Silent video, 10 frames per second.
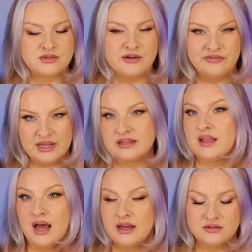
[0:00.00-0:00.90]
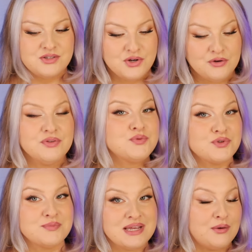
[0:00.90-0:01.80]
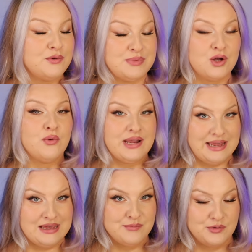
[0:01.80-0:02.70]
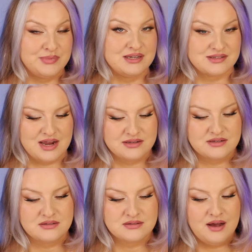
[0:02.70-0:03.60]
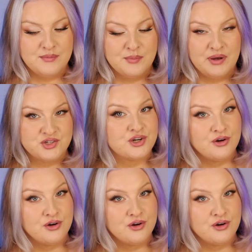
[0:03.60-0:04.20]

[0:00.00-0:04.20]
stuff like that. Because, you know, if this was me, I wouldn't be going ham on big sizes. I'm a budget